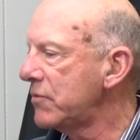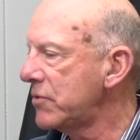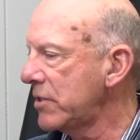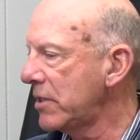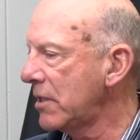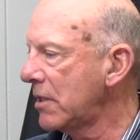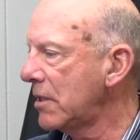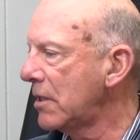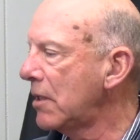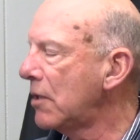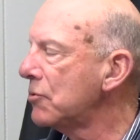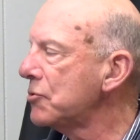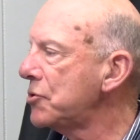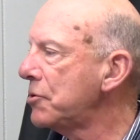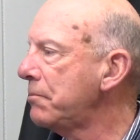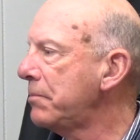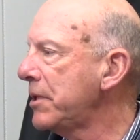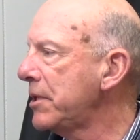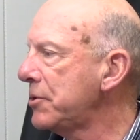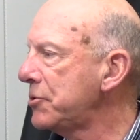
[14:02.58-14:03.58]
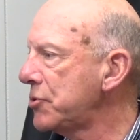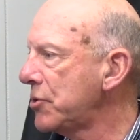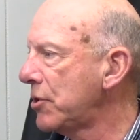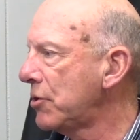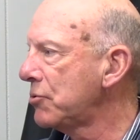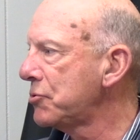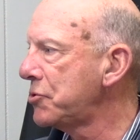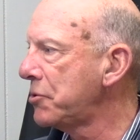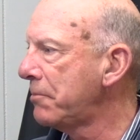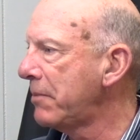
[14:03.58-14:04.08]
seen it in Ocean Beach and
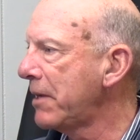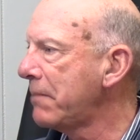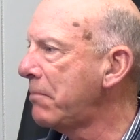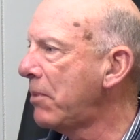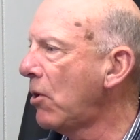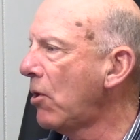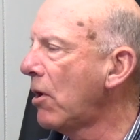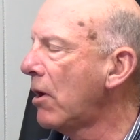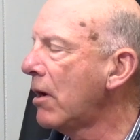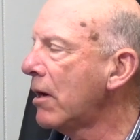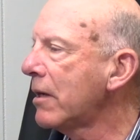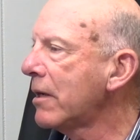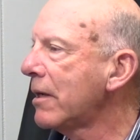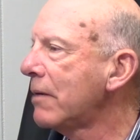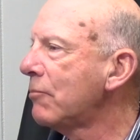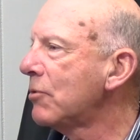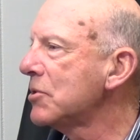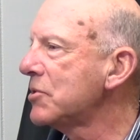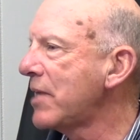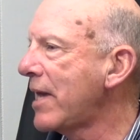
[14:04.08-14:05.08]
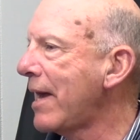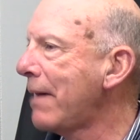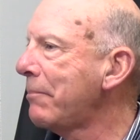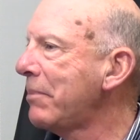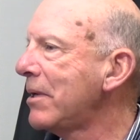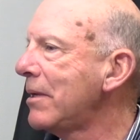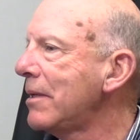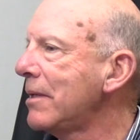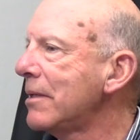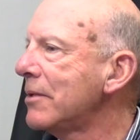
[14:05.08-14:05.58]
Ocean Bay Park. And what's
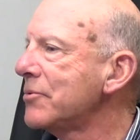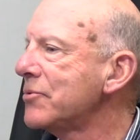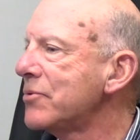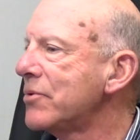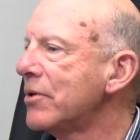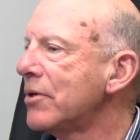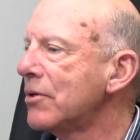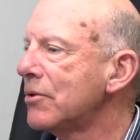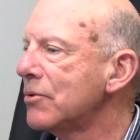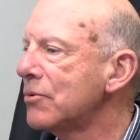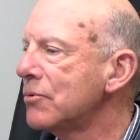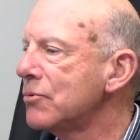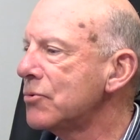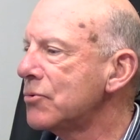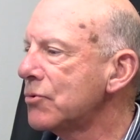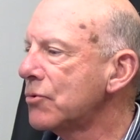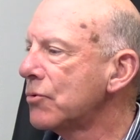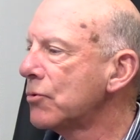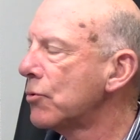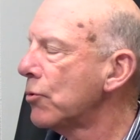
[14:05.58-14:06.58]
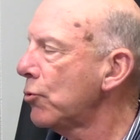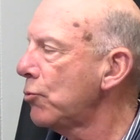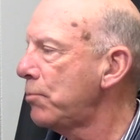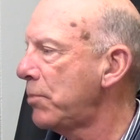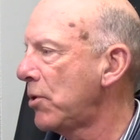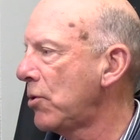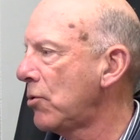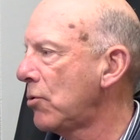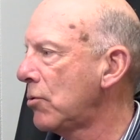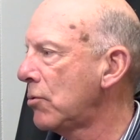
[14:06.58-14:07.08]
happened is those group
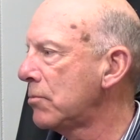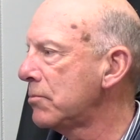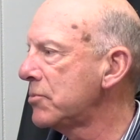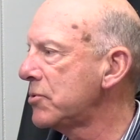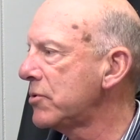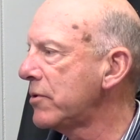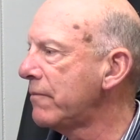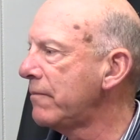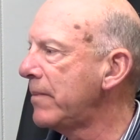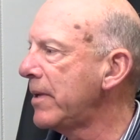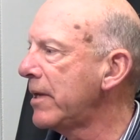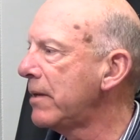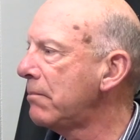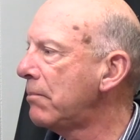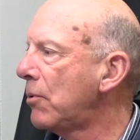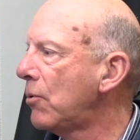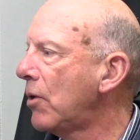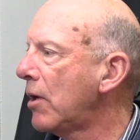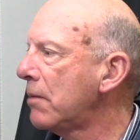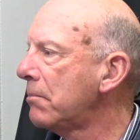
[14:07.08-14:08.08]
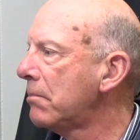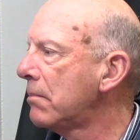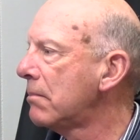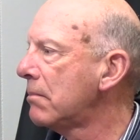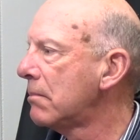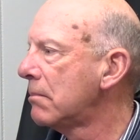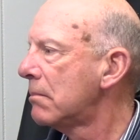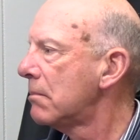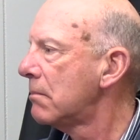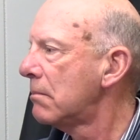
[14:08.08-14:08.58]
homes have been bought
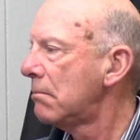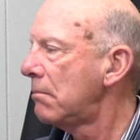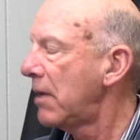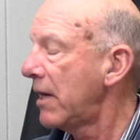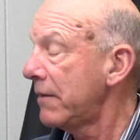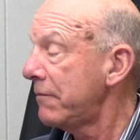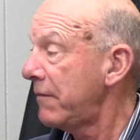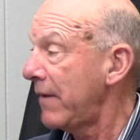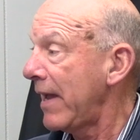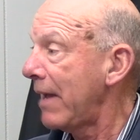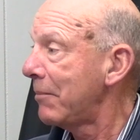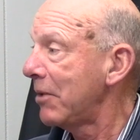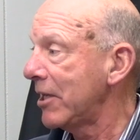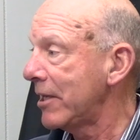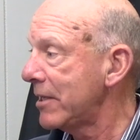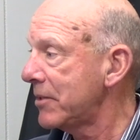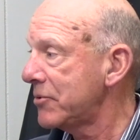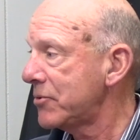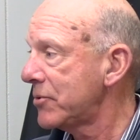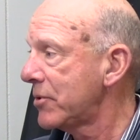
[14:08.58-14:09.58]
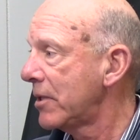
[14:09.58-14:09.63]
by families.